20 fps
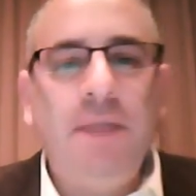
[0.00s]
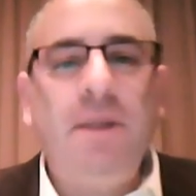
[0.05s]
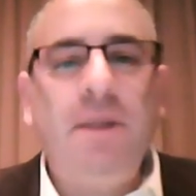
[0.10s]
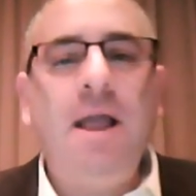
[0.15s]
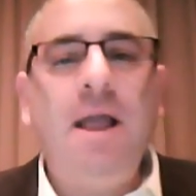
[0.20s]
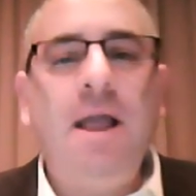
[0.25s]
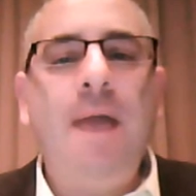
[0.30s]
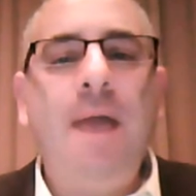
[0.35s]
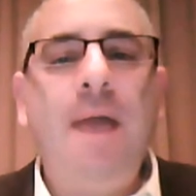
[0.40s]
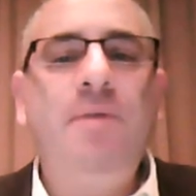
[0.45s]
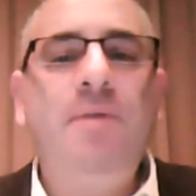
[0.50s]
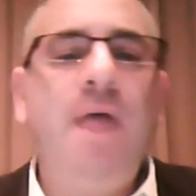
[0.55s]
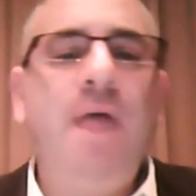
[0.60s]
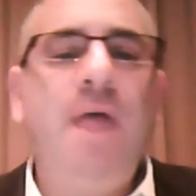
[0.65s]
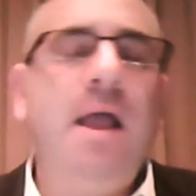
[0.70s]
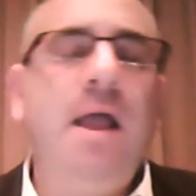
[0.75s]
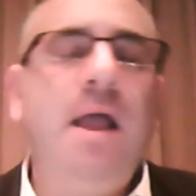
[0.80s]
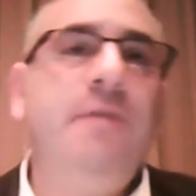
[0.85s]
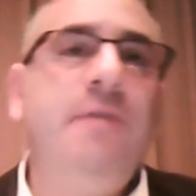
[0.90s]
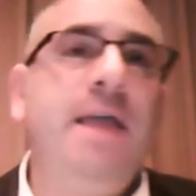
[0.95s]
But in
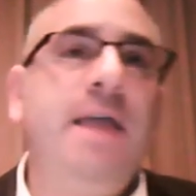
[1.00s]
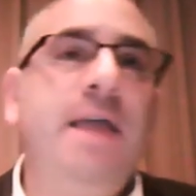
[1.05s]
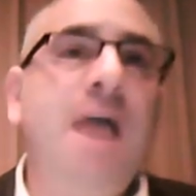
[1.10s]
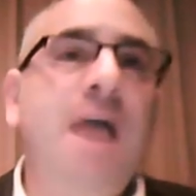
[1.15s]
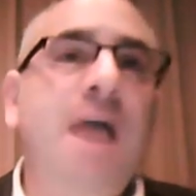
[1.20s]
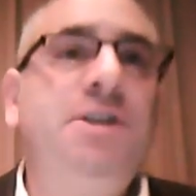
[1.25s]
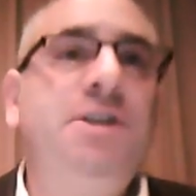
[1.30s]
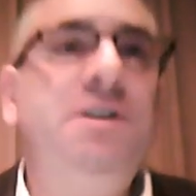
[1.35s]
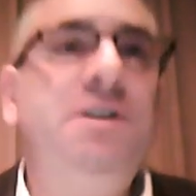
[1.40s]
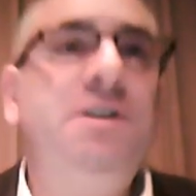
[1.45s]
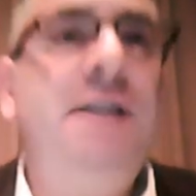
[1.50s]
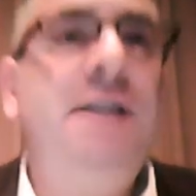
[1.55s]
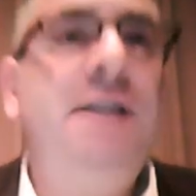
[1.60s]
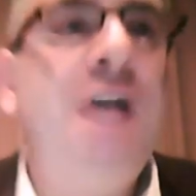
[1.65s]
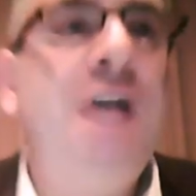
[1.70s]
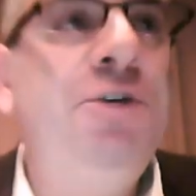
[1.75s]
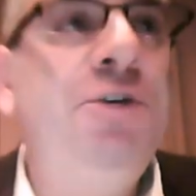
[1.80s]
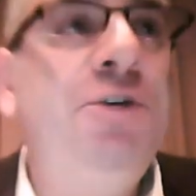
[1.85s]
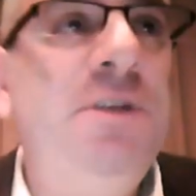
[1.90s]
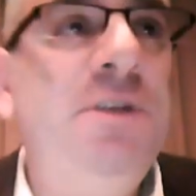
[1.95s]
copyright, I think actually the
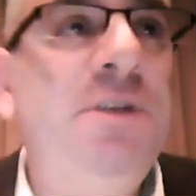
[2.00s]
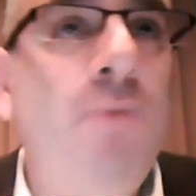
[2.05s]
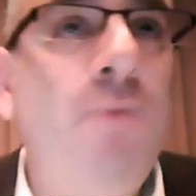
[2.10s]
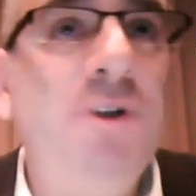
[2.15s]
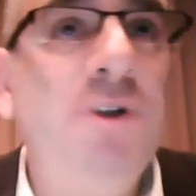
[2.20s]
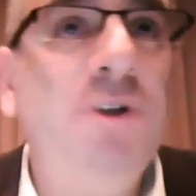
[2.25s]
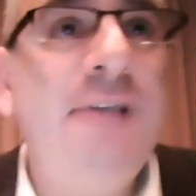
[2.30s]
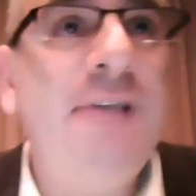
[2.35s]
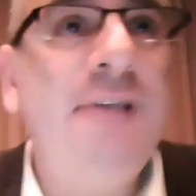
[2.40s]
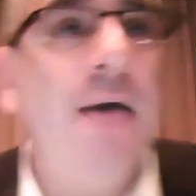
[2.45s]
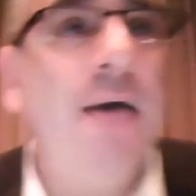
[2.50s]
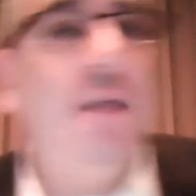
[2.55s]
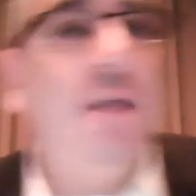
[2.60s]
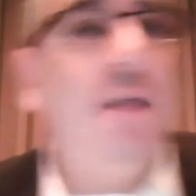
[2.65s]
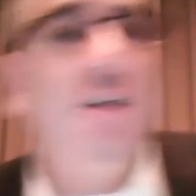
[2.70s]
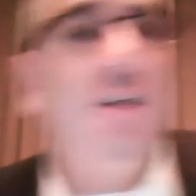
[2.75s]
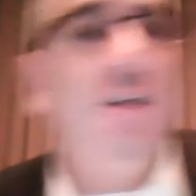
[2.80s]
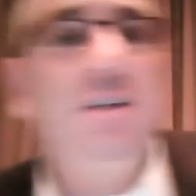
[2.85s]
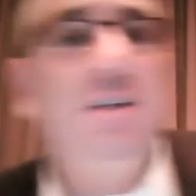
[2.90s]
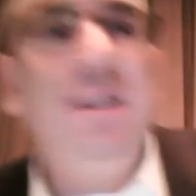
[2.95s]
statute is more sound. I
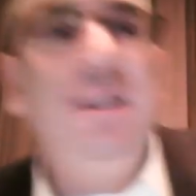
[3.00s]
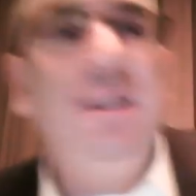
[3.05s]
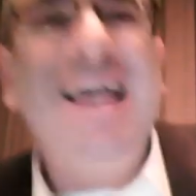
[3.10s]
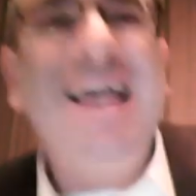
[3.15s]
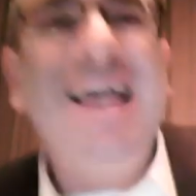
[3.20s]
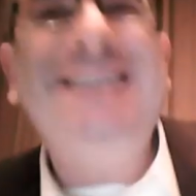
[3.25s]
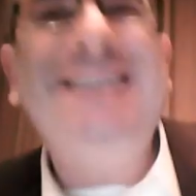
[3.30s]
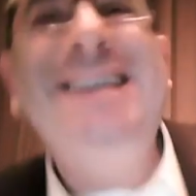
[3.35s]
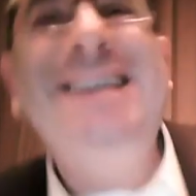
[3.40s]
think there's less